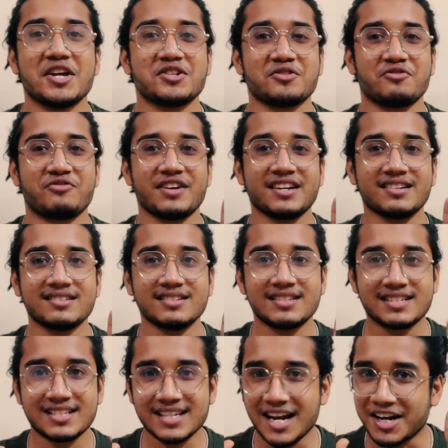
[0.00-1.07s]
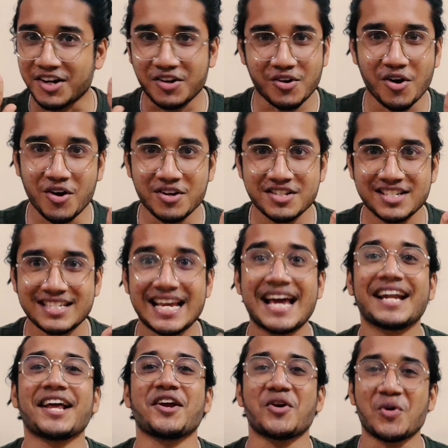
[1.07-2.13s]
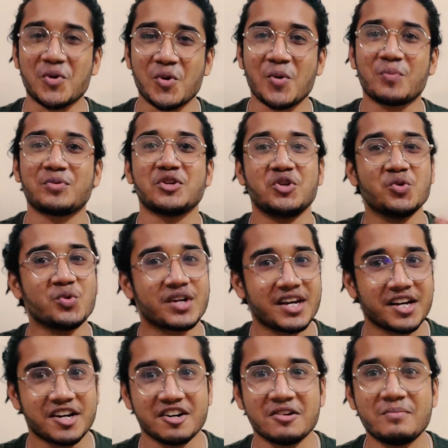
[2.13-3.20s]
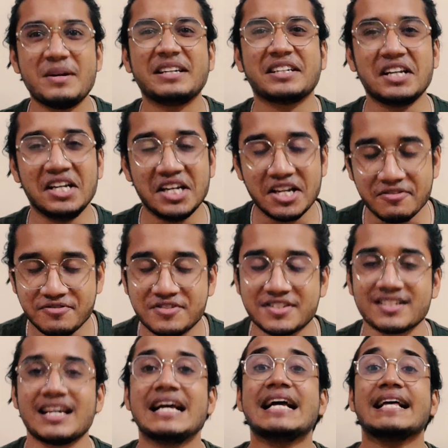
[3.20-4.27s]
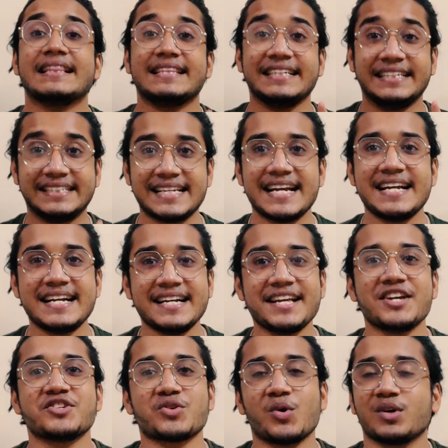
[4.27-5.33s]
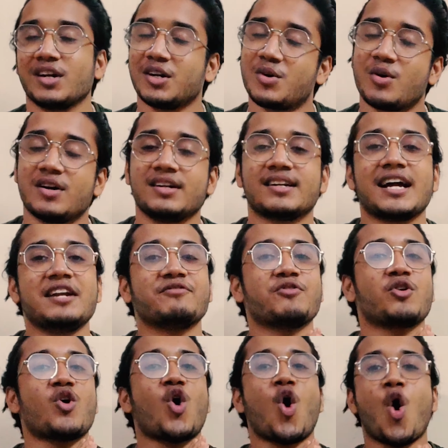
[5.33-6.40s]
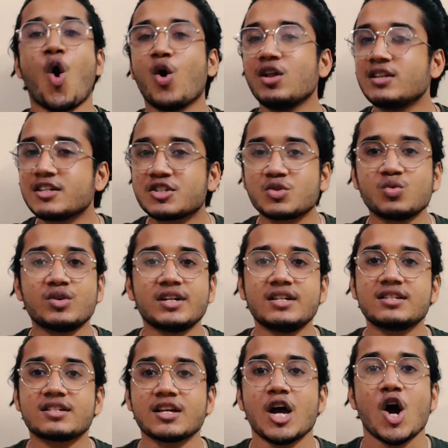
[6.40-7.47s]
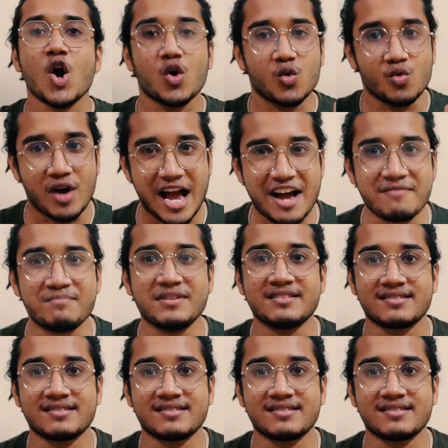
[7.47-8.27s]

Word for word: So fingers are crossed and I hope UK government lifts the 10 days hotel quarantine for all the students who have been